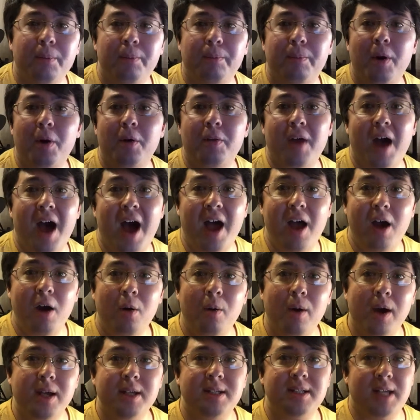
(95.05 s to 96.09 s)
both
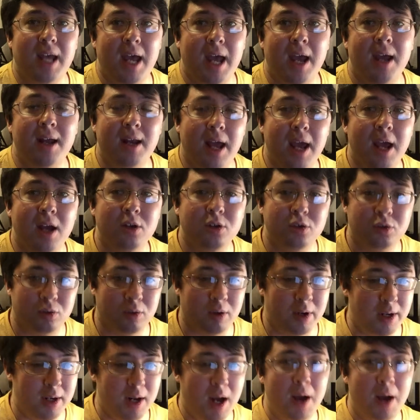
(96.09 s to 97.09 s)
iOS and Android.